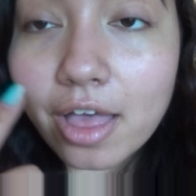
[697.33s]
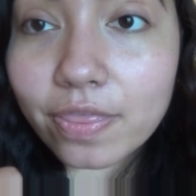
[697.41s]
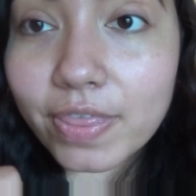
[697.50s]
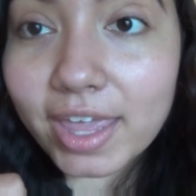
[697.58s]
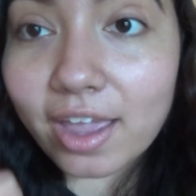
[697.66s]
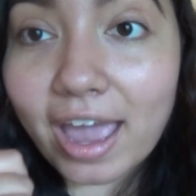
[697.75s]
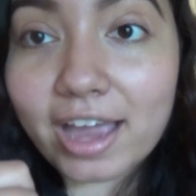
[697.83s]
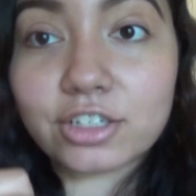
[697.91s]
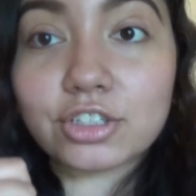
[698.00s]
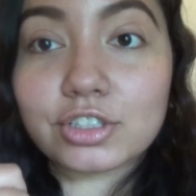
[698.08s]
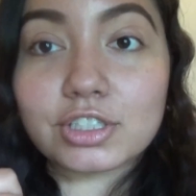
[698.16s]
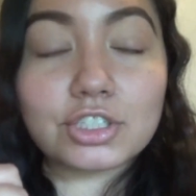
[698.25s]
they
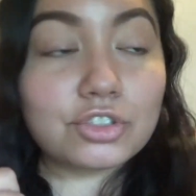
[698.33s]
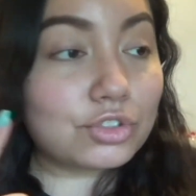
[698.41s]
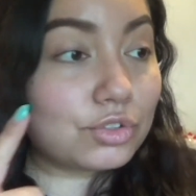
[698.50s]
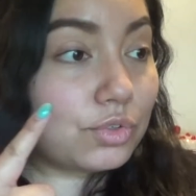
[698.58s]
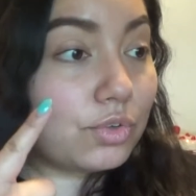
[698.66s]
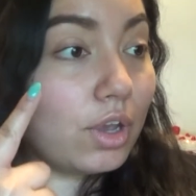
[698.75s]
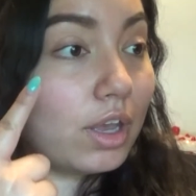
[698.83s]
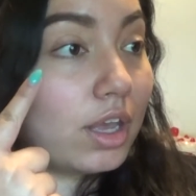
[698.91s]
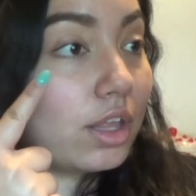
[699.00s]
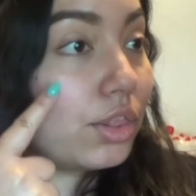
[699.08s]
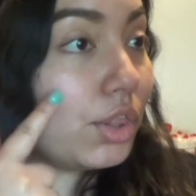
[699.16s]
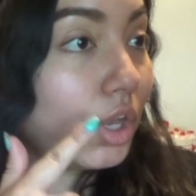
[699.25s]
actually do
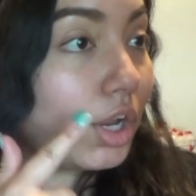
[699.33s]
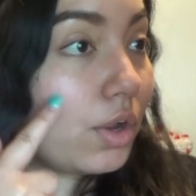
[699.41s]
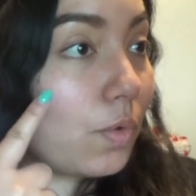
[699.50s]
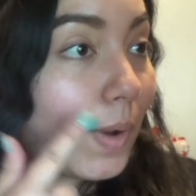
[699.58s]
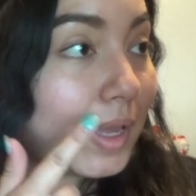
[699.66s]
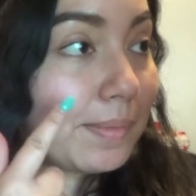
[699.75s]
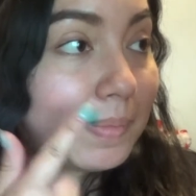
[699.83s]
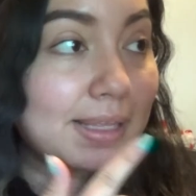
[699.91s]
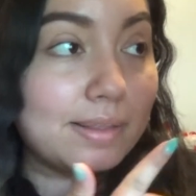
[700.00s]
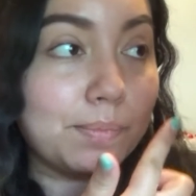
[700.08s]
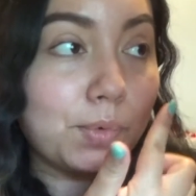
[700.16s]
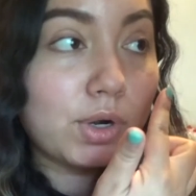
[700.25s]
look quite a
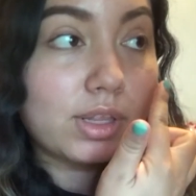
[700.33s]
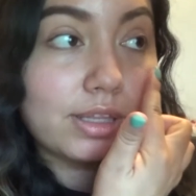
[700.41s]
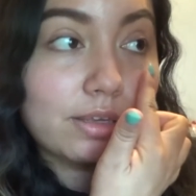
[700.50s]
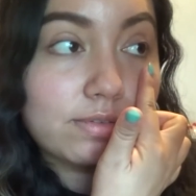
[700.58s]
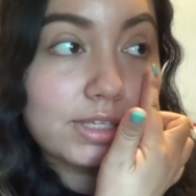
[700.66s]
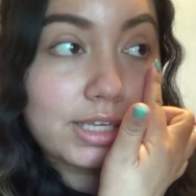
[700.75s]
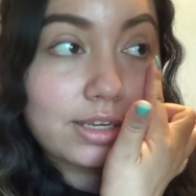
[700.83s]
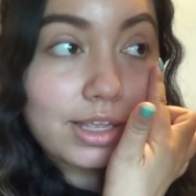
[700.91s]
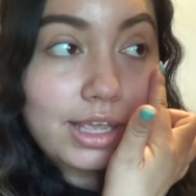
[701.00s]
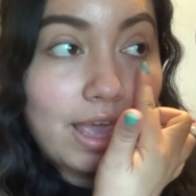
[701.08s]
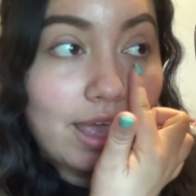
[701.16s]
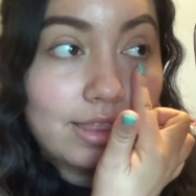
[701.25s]
bit more lifted
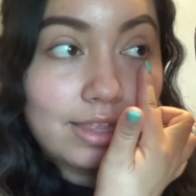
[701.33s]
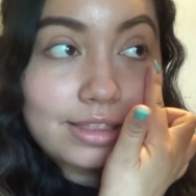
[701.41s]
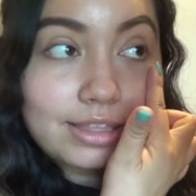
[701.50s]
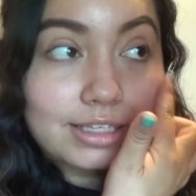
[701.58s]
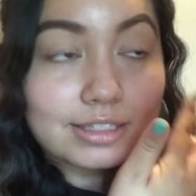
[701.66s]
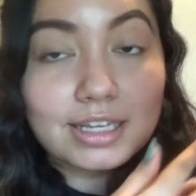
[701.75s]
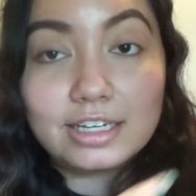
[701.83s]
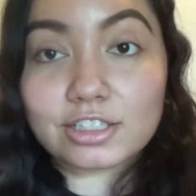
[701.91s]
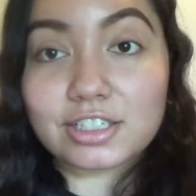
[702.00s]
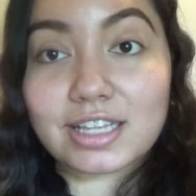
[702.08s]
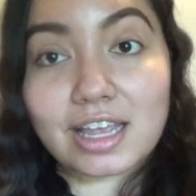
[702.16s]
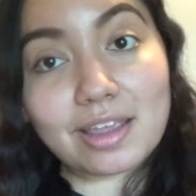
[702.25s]
than these
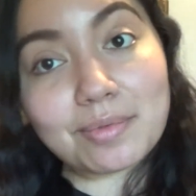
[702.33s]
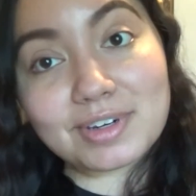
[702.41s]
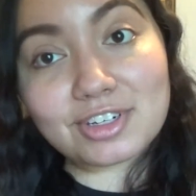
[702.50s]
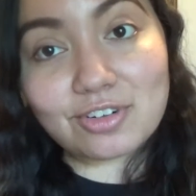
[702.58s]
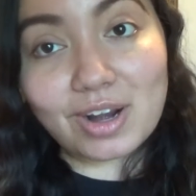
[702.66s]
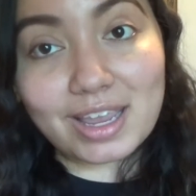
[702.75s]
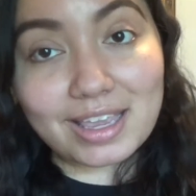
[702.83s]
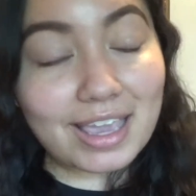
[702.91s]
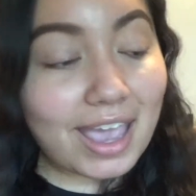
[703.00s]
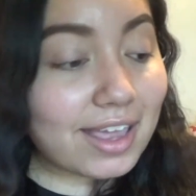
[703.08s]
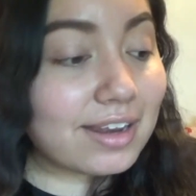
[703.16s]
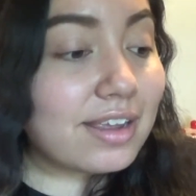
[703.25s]
lashes. I am gonna try
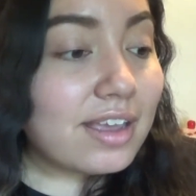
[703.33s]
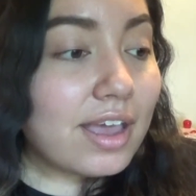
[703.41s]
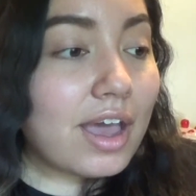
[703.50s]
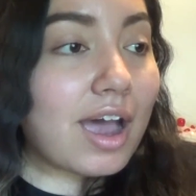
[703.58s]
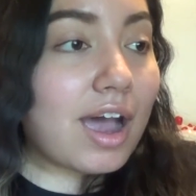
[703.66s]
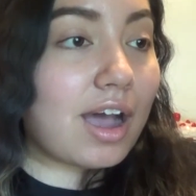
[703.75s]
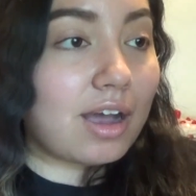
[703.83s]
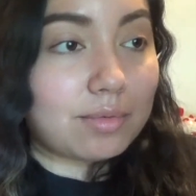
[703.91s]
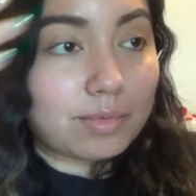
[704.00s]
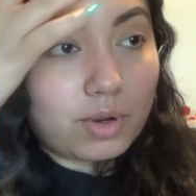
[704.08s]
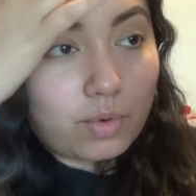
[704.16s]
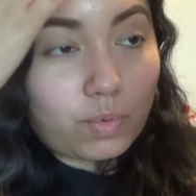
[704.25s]
again.
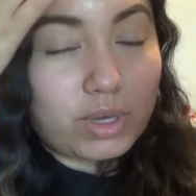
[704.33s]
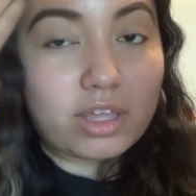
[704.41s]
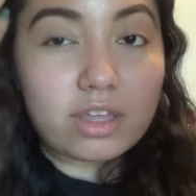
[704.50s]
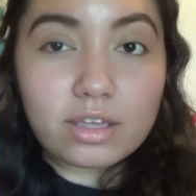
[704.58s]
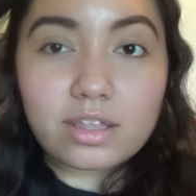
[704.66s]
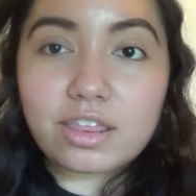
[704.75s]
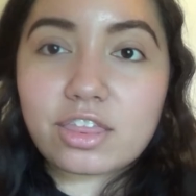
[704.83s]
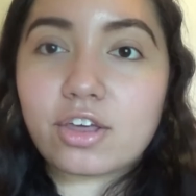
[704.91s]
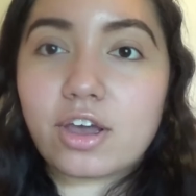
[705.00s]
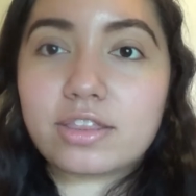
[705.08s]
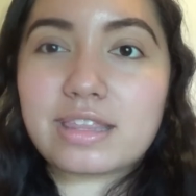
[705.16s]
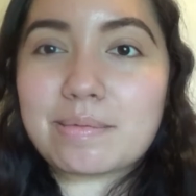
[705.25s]
We
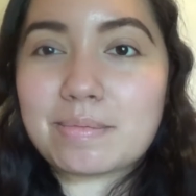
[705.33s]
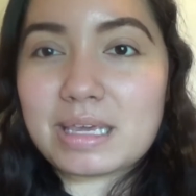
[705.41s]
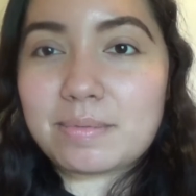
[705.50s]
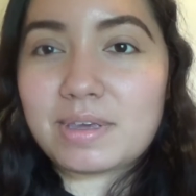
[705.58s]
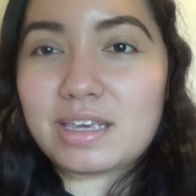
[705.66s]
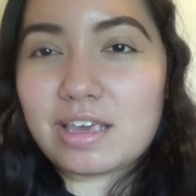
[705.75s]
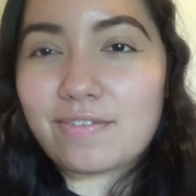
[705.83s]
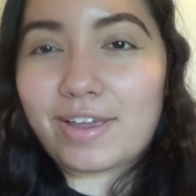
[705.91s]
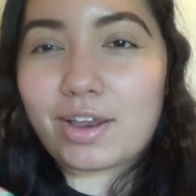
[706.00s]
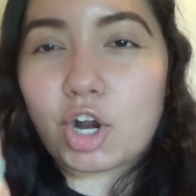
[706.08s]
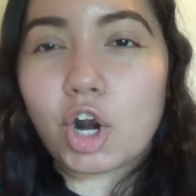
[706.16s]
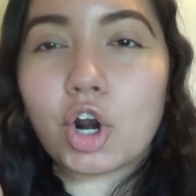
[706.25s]
thought that maybe if
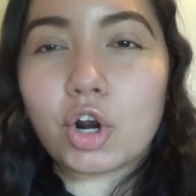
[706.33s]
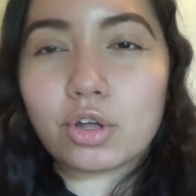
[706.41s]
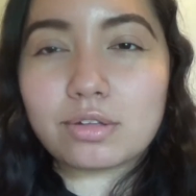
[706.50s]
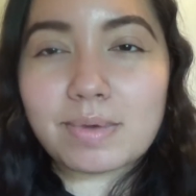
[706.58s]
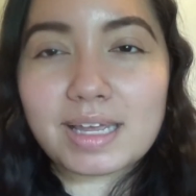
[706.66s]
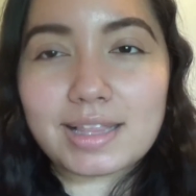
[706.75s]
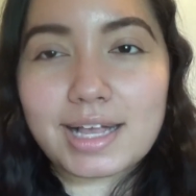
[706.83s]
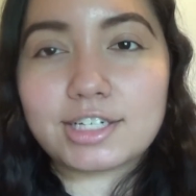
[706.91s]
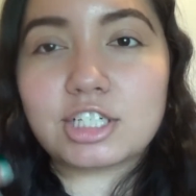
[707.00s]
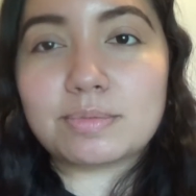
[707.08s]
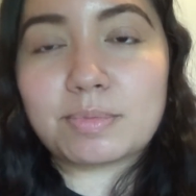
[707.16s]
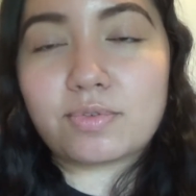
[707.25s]
I curled my
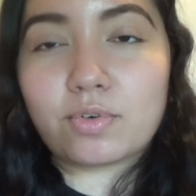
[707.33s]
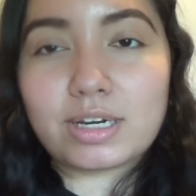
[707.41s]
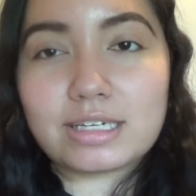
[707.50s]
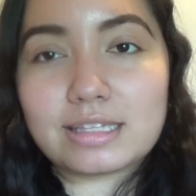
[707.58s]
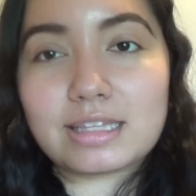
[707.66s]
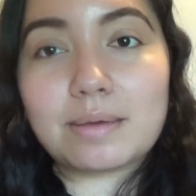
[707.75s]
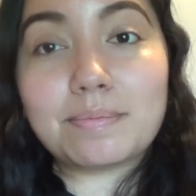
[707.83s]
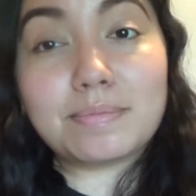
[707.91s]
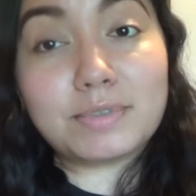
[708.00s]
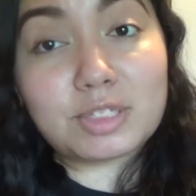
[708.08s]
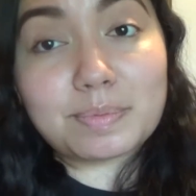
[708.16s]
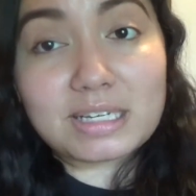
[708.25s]
lashes before I did
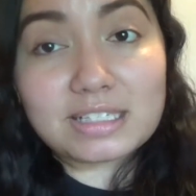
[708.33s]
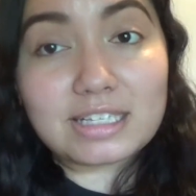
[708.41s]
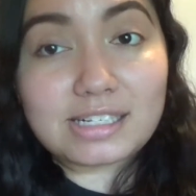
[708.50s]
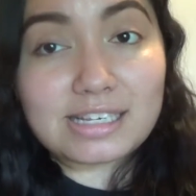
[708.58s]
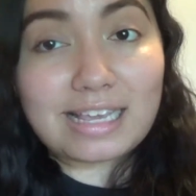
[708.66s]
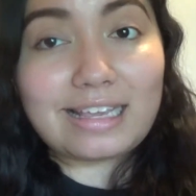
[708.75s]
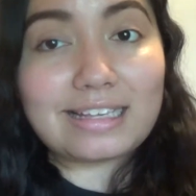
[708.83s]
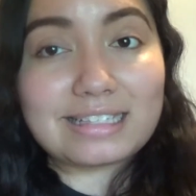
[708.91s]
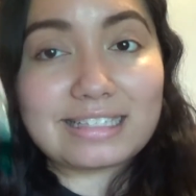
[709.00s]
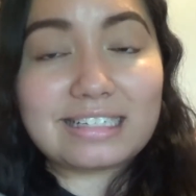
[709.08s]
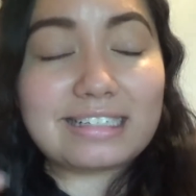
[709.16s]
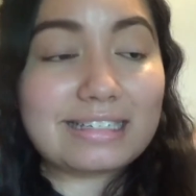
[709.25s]
them, just because they
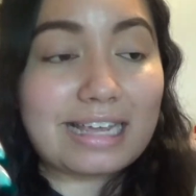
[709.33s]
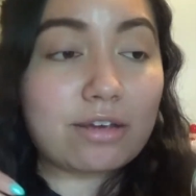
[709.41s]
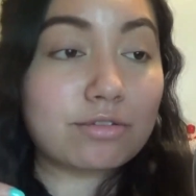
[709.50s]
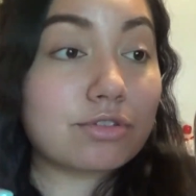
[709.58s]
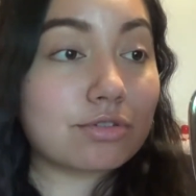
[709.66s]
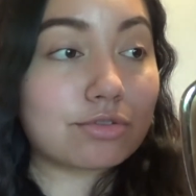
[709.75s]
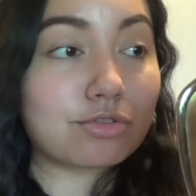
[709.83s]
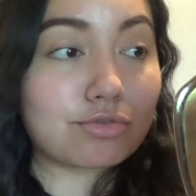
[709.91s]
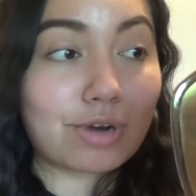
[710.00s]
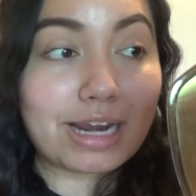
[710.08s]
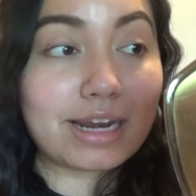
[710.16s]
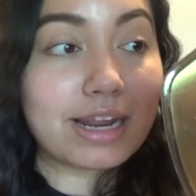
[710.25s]
stick down so
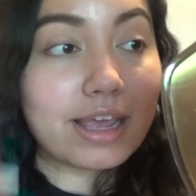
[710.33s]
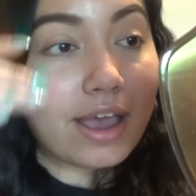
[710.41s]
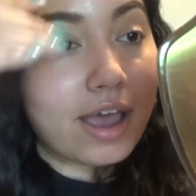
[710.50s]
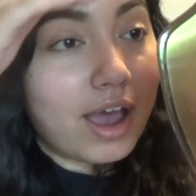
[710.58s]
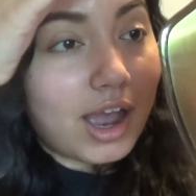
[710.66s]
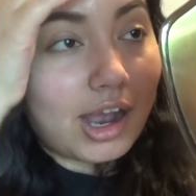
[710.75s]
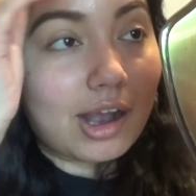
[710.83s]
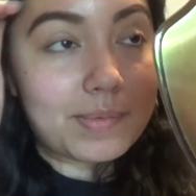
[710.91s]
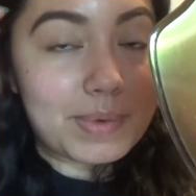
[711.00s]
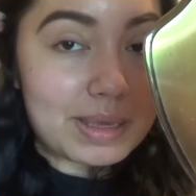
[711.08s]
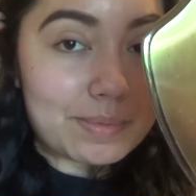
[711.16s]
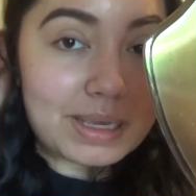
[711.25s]
straight,
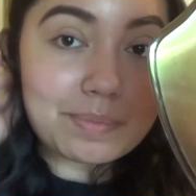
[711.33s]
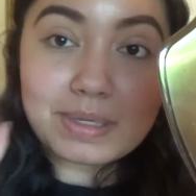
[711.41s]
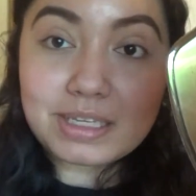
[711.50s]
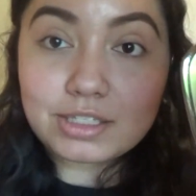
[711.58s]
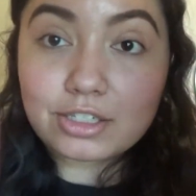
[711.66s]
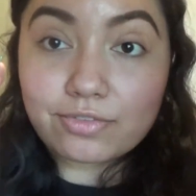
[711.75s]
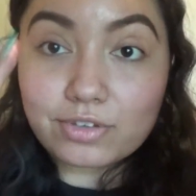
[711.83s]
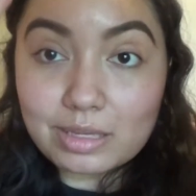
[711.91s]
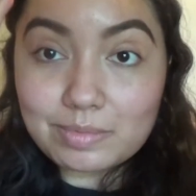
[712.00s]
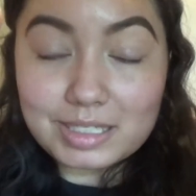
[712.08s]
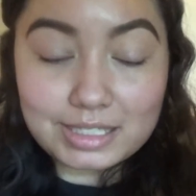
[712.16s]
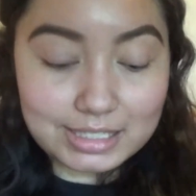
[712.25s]
it might be easier for
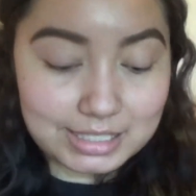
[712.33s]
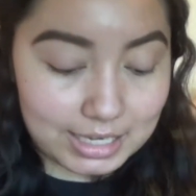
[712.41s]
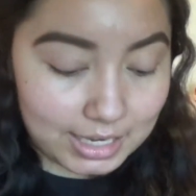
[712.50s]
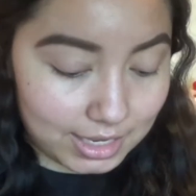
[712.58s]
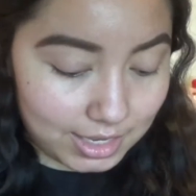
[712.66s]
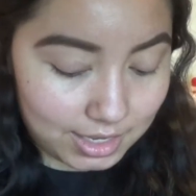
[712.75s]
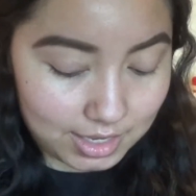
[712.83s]
them to stick.